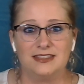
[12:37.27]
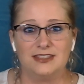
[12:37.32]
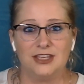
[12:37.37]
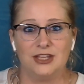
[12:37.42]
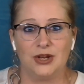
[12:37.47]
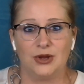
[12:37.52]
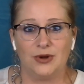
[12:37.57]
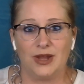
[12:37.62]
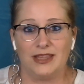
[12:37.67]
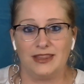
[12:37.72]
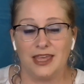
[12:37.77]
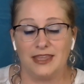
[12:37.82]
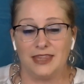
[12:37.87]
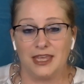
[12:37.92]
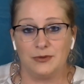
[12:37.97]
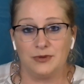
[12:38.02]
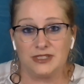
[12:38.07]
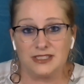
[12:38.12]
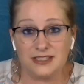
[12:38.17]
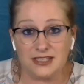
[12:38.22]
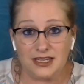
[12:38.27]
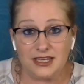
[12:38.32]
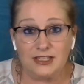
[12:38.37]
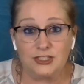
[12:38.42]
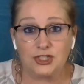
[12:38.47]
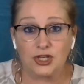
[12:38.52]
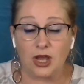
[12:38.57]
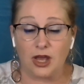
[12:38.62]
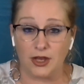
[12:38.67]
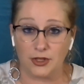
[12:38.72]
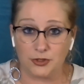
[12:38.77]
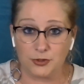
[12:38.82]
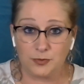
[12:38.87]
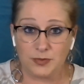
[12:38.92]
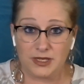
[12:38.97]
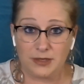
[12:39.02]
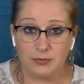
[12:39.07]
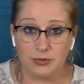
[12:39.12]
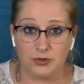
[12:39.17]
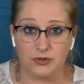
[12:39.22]
You know, and they would teach other
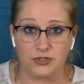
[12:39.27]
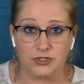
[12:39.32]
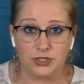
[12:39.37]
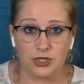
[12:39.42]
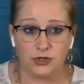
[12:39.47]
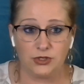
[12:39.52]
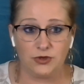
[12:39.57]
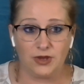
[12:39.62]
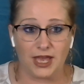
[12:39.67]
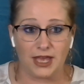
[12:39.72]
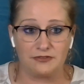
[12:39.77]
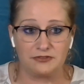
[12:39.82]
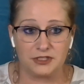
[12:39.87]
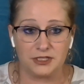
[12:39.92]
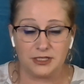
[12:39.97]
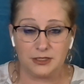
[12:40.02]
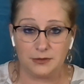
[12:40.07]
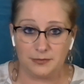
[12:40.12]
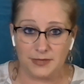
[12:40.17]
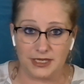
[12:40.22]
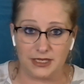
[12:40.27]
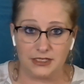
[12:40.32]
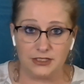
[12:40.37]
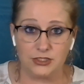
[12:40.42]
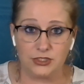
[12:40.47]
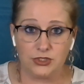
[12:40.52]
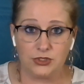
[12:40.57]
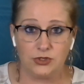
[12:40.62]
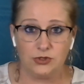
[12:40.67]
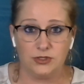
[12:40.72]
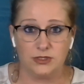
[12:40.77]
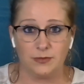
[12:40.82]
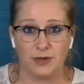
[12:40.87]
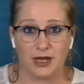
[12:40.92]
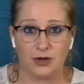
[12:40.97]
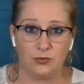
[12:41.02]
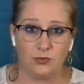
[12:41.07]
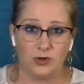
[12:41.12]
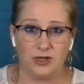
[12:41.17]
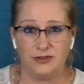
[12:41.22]
people. So you have Clement, who's
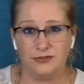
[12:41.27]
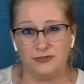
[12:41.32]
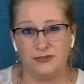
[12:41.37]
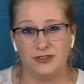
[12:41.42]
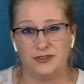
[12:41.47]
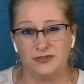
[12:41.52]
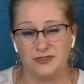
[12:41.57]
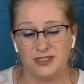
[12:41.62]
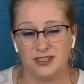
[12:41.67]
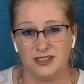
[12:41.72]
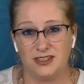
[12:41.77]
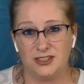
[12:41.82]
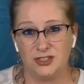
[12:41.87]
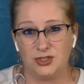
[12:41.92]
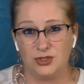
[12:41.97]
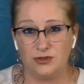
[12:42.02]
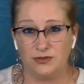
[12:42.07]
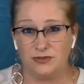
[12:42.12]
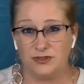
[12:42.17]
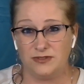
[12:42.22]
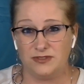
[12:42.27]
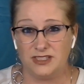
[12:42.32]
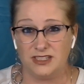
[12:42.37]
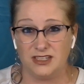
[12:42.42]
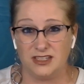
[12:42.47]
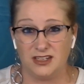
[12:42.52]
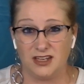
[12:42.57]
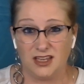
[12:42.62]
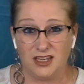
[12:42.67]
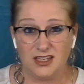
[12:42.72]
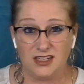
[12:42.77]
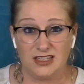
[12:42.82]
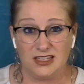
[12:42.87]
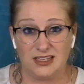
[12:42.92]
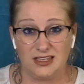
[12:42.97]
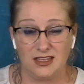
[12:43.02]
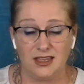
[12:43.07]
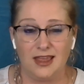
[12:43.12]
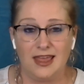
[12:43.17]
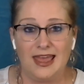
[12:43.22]
about 150 to 215
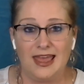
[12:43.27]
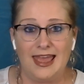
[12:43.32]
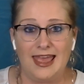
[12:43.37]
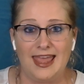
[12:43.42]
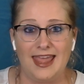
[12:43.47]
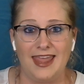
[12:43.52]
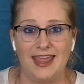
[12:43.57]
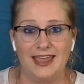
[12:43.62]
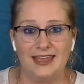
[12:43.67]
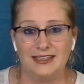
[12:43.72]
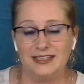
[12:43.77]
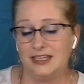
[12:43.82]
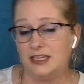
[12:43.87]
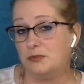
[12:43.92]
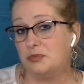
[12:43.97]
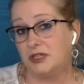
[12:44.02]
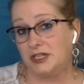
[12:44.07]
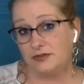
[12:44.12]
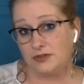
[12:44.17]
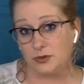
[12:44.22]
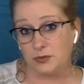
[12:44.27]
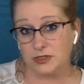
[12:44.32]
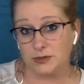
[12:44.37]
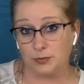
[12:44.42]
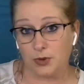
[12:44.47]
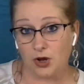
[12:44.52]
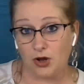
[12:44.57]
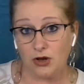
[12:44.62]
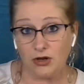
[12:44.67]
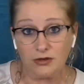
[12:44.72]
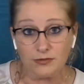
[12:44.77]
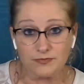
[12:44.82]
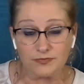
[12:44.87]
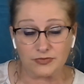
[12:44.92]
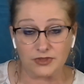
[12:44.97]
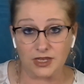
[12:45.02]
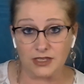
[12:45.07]
AD, and he believed it was Paul.